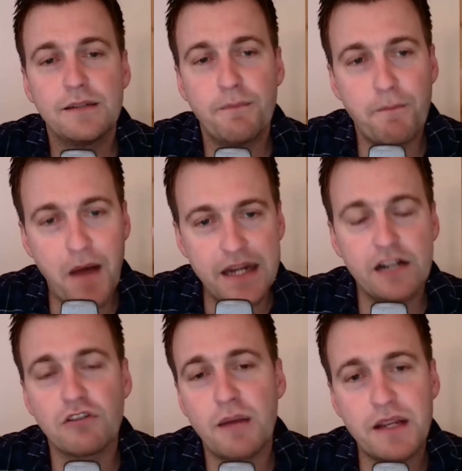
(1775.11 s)

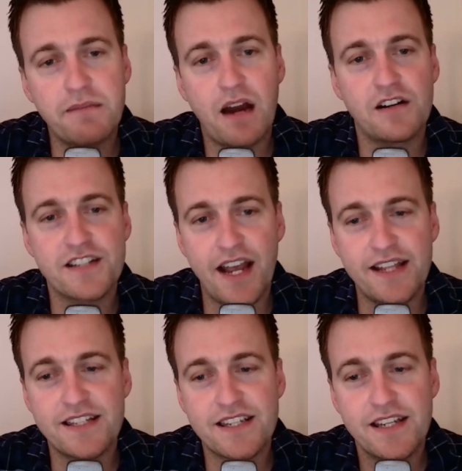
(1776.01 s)
money-grubbing
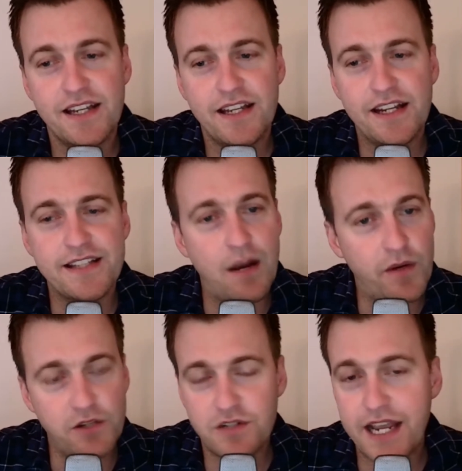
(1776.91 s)
parasites, is that
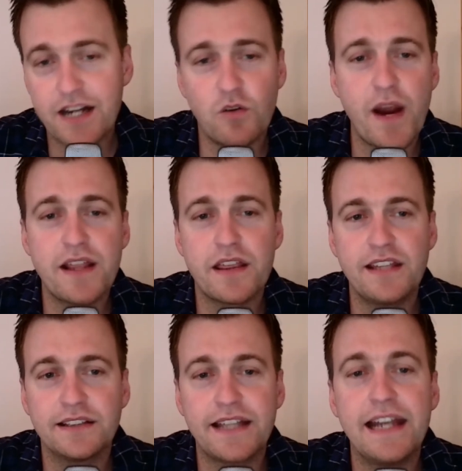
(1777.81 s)
when you take away the
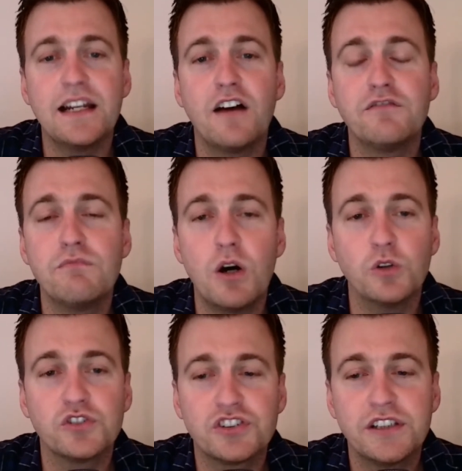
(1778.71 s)
thing that they love
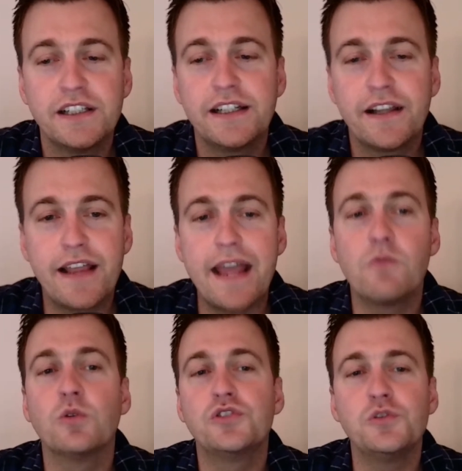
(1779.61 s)
most, they
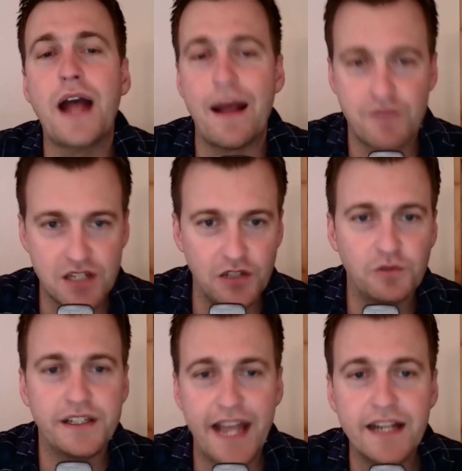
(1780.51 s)
will do
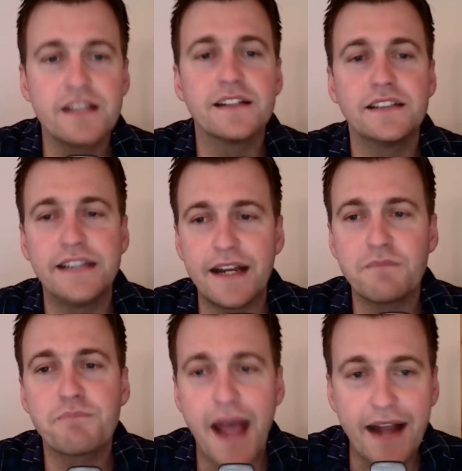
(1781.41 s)
absolutely anything to get
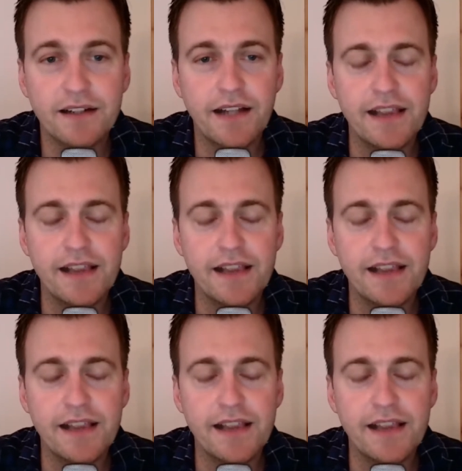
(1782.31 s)
it back.